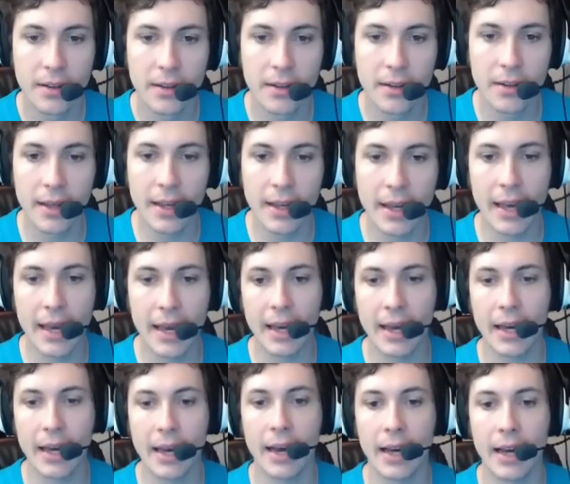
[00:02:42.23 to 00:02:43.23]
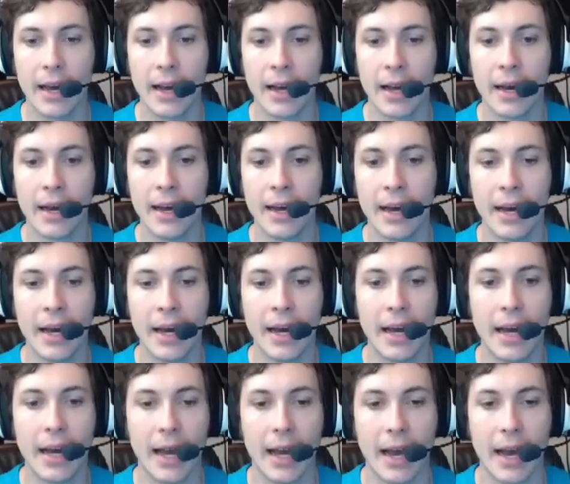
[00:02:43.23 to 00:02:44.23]
Ah,
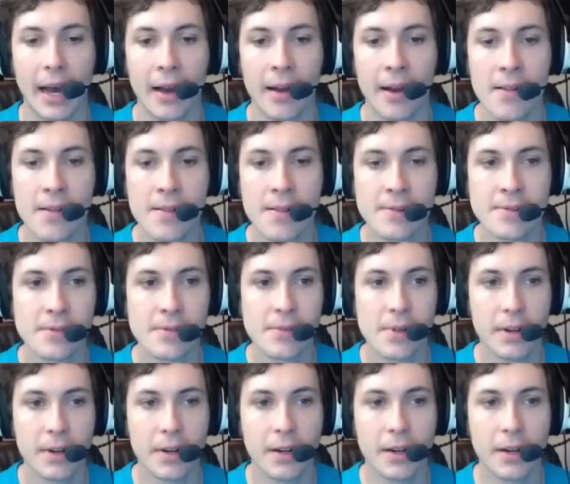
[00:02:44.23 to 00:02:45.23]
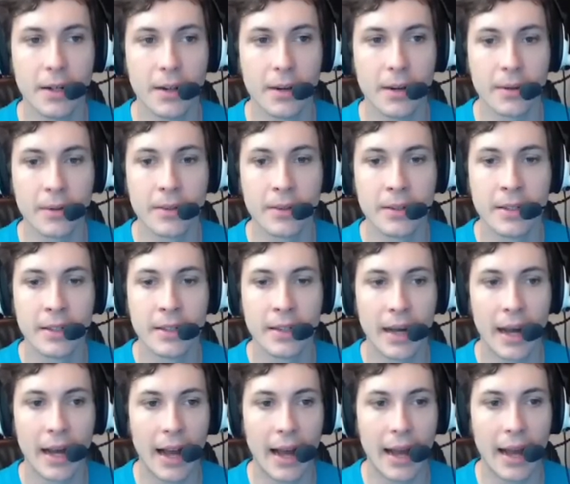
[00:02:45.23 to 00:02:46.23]
ha-ha. Oh,
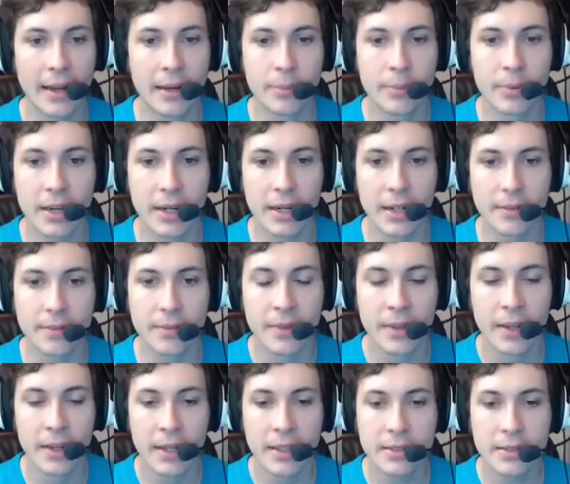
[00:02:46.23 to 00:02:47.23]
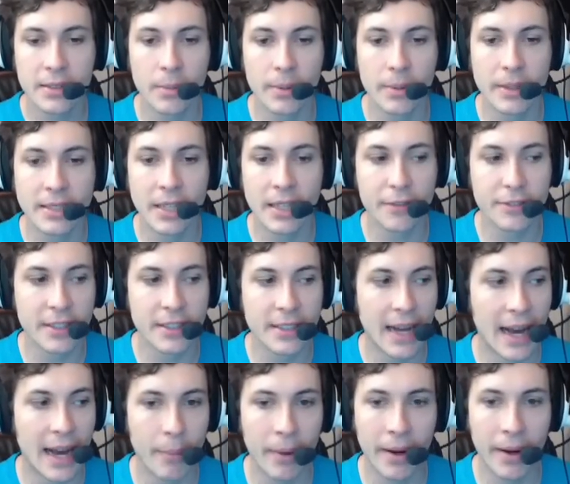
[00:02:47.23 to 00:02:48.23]
it's gonna be tough to
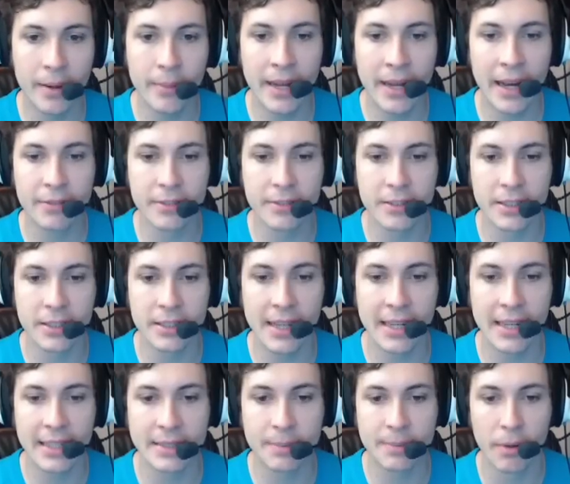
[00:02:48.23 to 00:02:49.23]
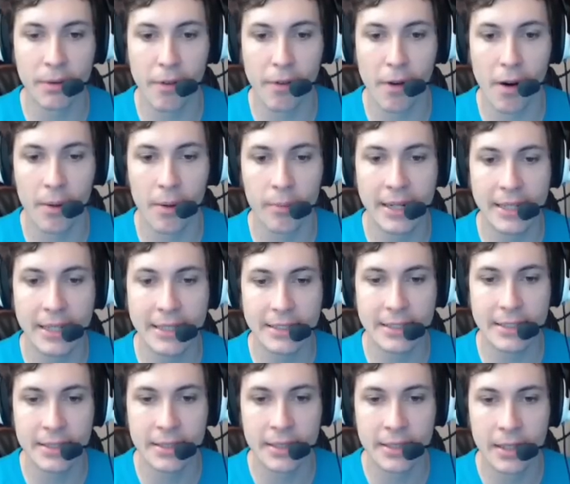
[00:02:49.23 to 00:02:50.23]
not marry me after this
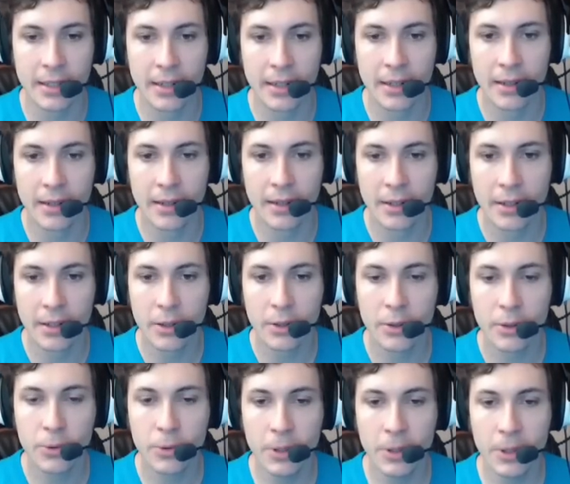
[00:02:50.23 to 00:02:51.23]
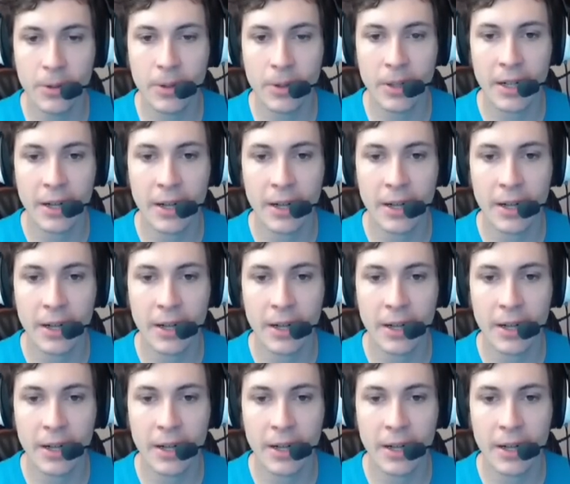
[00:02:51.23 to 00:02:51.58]
performance. Whew.